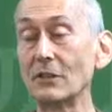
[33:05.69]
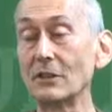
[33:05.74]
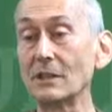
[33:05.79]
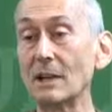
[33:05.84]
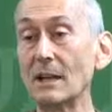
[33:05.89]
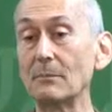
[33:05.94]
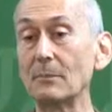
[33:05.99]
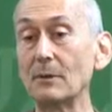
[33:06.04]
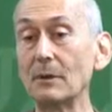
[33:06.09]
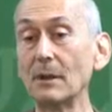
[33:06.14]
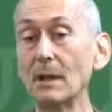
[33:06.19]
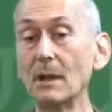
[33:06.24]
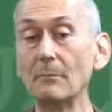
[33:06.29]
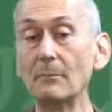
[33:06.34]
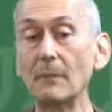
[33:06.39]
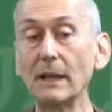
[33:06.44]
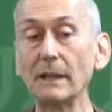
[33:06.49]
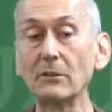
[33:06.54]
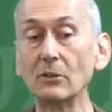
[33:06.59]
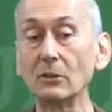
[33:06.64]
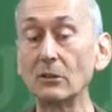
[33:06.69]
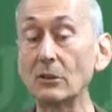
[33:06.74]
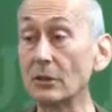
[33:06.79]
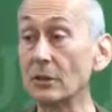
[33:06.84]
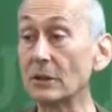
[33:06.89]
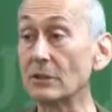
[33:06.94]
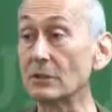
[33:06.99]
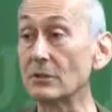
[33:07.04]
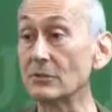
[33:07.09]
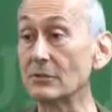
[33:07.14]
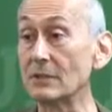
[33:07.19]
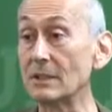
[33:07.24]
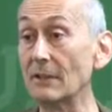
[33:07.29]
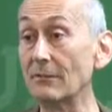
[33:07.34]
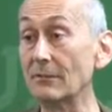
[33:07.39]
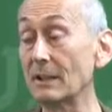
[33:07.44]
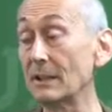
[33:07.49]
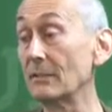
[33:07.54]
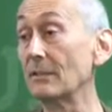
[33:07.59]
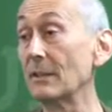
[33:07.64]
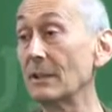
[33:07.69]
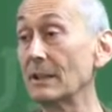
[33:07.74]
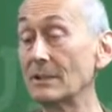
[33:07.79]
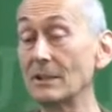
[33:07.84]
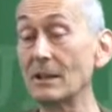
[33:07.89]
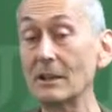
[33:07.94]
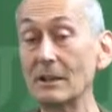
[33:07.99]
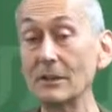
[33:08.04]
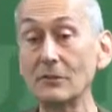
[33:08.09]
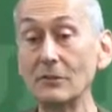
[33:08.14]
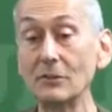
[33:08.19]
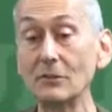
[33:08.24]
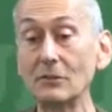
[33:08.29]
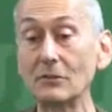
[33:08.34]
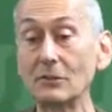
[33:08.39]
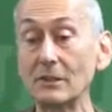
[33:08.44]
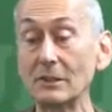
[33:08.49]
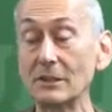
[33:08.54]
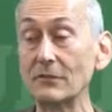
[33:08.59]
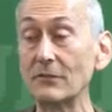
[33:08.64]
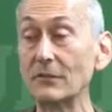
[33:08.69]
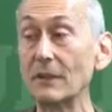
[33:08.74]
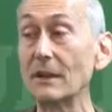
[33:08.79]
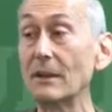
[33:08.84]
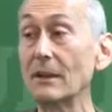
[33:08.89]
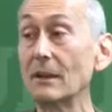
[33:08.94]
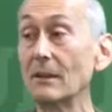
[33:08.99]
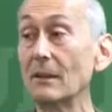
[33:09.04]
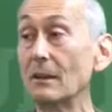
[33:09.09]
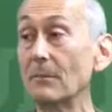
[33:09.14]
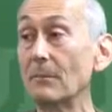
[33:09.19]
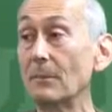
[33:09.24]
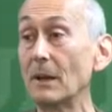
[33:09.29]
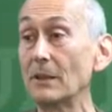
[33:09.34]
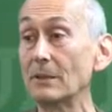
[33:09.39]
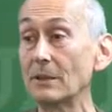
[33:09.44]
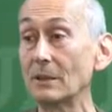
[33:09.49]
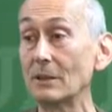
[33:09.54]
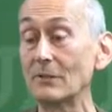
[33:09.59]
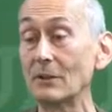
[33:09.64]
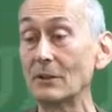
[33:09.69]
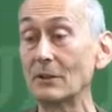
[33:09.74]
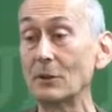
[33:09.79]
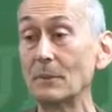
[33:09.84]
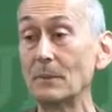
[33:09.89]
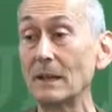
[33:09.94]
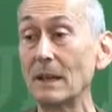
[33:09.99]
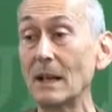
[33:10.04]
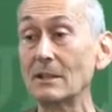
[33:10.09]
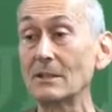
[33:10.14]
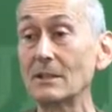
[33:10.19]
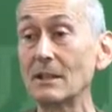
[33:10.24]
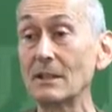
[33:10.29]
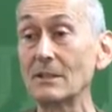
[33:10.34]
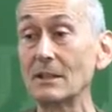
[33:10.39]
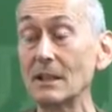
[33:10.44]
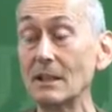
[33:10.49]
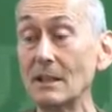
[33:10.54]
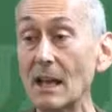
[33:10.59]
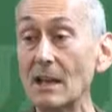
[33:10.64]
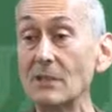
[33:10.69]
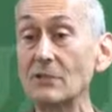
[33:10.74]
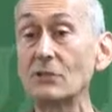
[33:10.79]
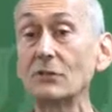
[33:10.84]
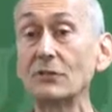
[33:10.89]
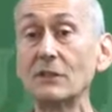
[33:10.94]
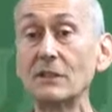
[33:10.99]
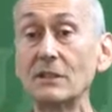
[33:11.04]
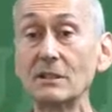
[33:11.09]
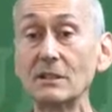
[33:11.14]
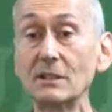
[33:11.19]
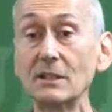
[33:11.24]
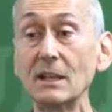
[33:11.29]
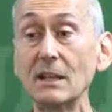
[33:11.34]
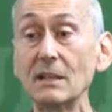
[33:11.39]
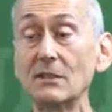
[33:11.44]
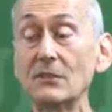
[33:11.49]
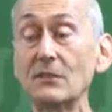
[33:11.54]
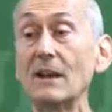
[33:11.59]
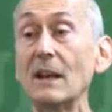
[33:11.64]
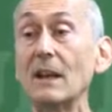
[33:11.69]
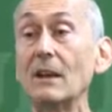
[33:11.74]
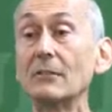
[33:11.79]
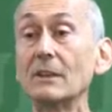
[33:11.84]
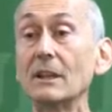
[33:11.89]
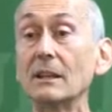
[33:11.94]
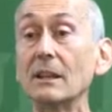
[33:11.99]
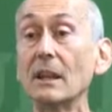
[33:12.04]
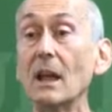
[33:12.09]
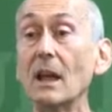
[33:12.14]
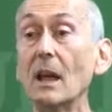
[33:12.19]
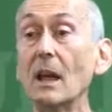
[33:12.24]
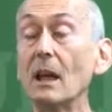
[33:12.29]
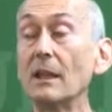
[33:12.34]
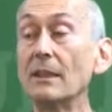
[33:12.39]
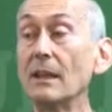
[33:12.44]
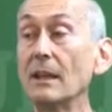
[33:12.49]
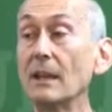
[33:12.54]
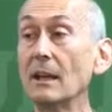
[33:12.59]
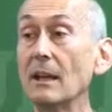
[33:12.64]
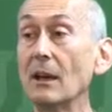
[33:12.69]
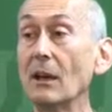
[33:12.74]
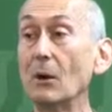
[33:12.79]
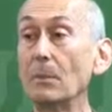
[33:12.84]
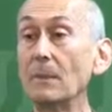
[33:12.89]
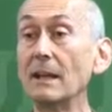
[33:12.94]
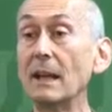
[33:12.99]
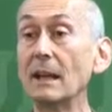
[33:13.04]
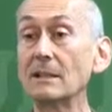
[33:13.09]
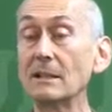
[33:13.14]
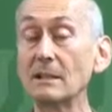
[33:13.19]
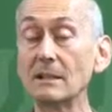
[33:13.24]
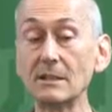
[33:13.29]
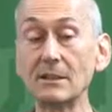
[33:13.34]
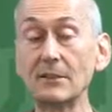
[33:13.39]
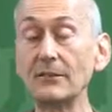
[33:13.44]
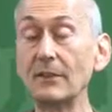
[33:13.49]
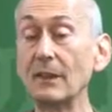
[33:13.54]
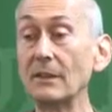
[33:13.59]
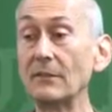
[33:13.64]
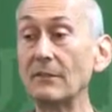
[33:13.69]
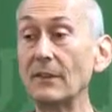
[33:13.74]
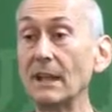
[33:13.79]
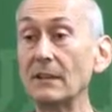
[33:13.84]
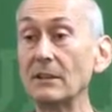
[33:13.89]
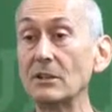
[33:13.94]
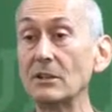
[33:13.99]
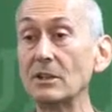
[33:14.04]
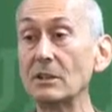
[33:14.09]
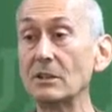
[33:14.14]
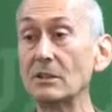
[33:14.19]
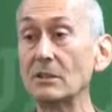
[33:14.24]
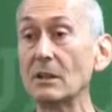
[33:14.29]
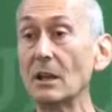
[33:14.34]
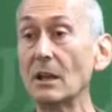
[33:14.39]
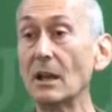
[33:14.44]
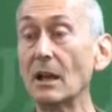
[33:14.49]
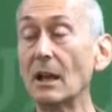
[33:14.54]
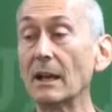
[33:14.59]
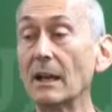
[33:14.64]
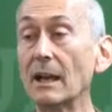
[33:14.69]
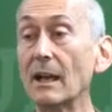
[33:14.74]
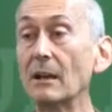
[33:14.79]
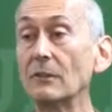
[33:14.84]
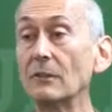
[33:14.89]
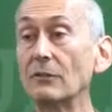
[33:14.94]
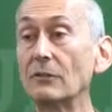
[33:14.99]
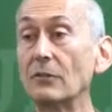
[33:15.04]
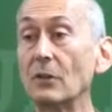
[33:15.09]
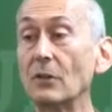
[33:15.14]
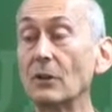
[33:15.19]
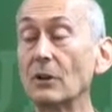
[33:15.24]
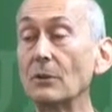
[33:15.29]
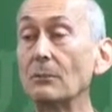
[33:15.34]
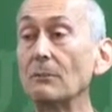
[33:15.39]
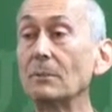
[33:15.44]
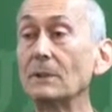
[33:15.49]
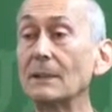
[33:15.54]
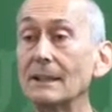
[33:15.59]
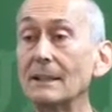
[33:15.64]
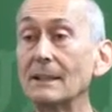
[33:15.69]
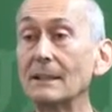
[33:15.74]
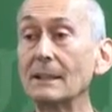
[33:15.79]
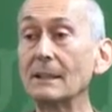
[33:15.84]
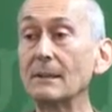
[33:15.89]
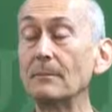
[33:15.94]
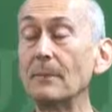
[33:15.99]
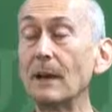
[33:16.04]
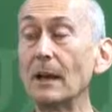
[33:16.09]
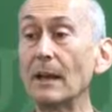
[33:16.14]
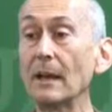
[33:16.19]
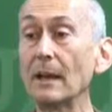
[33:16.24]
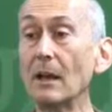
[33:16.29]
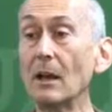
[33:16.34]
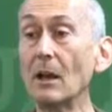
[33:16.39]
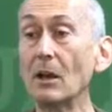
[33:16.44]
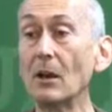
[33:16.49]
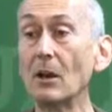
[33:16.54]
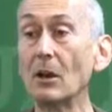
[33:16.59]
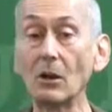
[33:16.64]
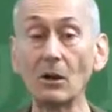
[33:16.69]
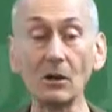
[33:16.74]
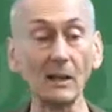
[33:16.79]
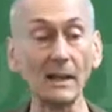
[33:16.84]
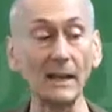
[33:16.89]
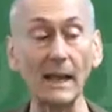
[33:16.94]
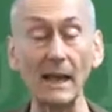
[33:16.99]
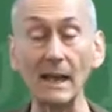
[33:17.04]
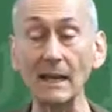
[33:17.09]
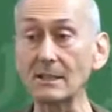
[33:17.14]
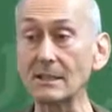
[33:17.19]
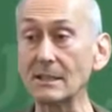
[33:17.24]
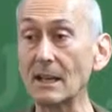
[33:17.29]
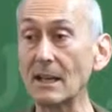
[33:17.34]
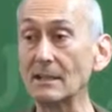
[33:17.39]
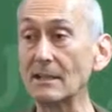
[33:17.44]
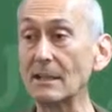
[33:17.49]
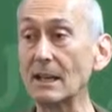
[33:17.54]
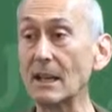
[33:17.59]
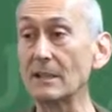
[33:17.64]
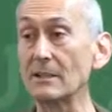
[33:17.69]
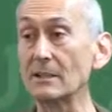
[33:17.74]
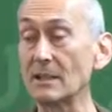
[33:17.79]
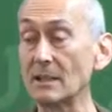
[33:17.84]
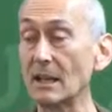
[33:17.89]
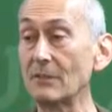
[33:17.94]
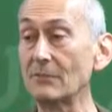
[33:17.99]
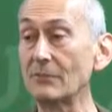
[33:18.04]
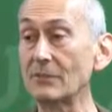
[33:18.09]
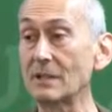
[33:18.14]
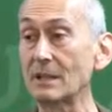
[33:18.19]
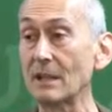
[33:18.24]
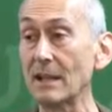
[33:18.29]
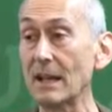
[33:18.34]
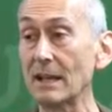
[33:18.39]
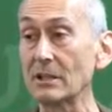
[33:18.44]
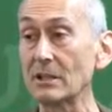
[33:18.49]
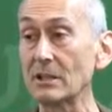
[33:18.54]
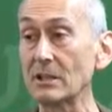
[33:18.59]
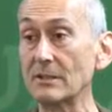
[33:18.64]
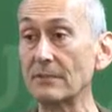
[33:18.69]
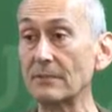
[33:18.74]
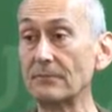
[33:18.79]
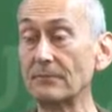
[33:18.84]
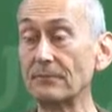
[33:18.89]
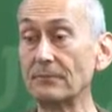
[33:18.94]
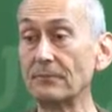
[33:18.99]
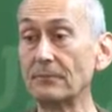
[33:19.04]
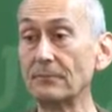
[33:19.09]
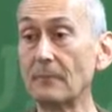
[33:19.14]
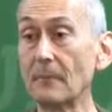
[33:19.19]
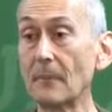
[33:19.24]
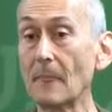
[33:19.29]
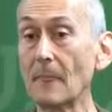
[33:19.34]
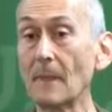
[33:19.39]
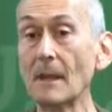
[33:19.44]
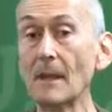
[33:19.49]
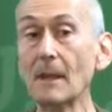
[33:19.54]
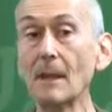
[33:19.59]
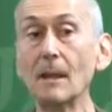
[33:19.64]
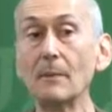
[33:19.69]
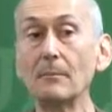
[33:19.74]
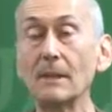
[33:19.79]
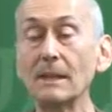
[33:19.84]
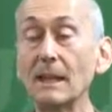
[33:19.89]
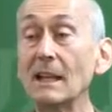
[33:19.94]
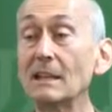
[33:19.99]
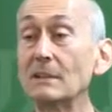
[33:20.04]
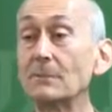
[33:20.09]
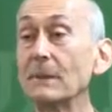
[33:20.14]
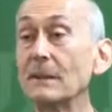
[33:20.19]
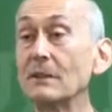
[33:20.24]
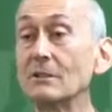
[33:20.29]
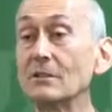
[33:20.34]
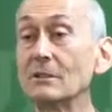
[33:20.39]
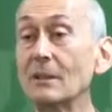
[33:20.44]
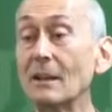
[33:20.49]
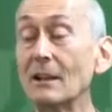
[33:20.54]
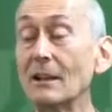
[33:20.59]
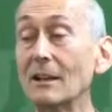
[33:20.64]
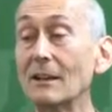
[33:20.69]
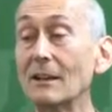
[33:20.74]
For example, Michael Curtis, who's definitely, he's not even neutral, he's very positive on open access. In astrophysics, he has found that the open access advantage is accounted for completely by early access and self-selection. But that's because